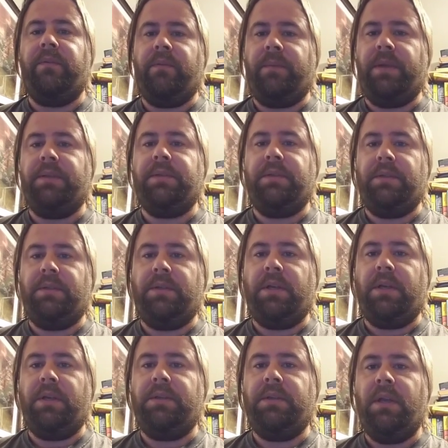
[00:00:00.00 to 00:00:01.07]
of the message
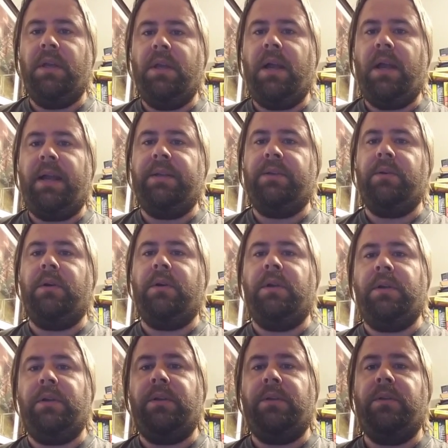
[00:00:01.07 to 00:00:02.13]
does. I draw a
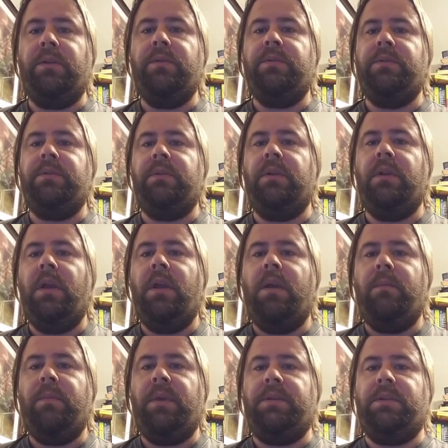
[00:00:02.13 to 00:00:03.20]
conclusion
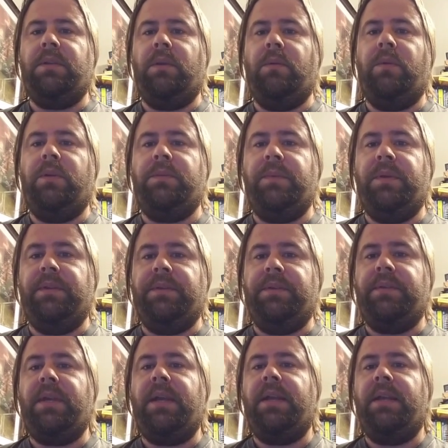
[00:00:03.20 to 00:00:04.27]
based on what's been
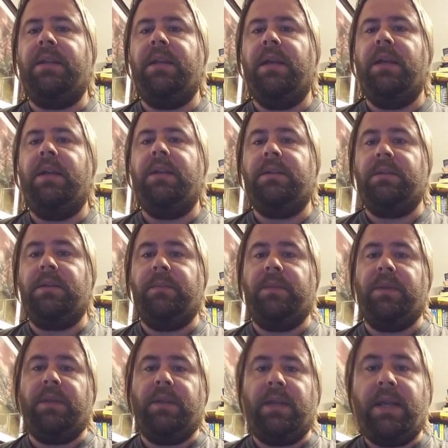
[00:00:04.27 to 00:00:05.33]
said to
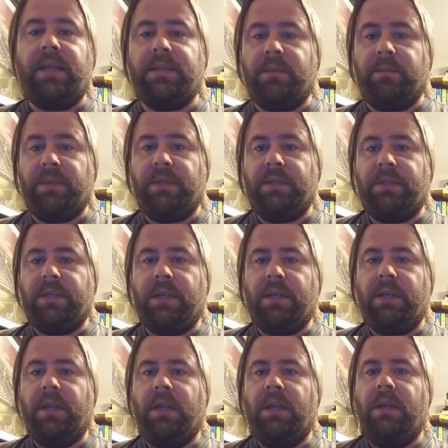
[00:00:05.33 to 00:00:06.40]
something that hasn't been
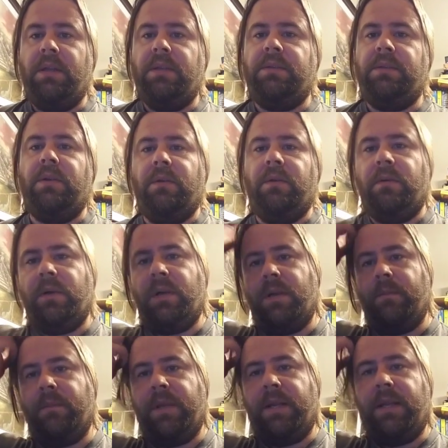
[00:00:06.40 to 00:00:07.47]
said. So,
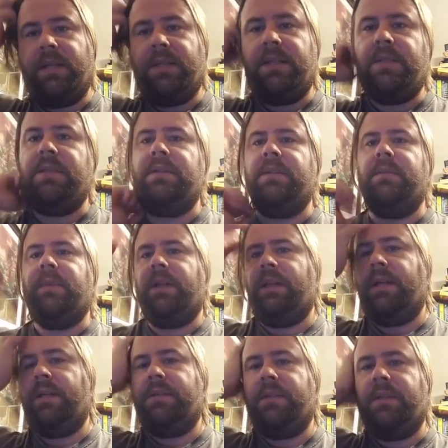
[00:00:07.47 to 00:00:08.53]
and I teach this in my
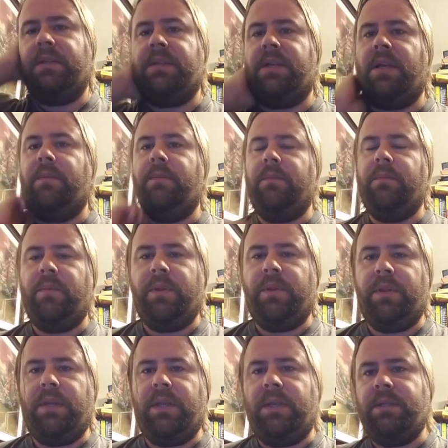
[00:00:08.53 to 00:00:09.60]
class all the time with
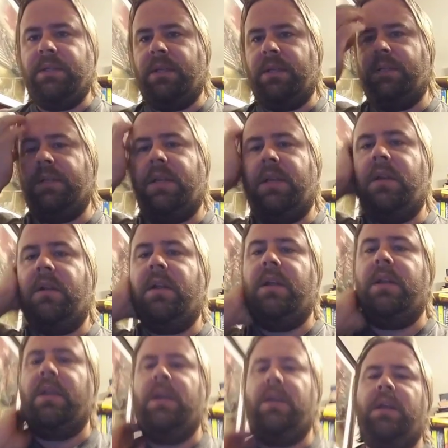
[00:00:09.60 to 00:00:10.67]
the kids, and I say, all
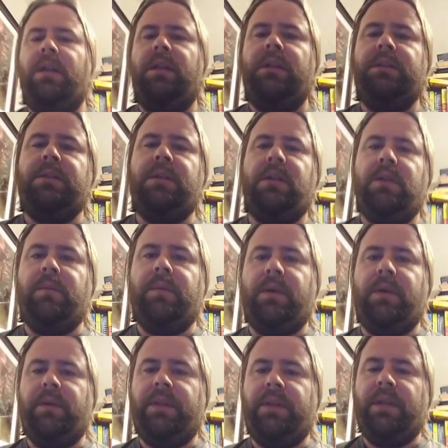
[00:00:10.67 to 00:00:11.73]
right, let's talk
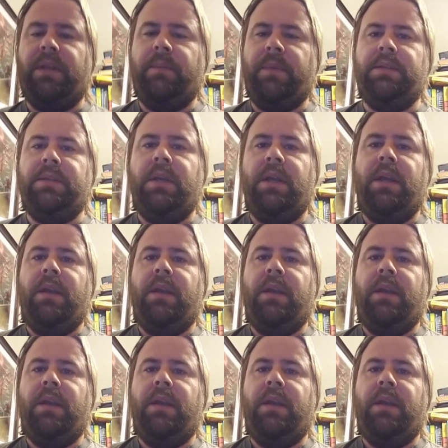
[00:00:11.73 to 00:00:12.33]
about what that means.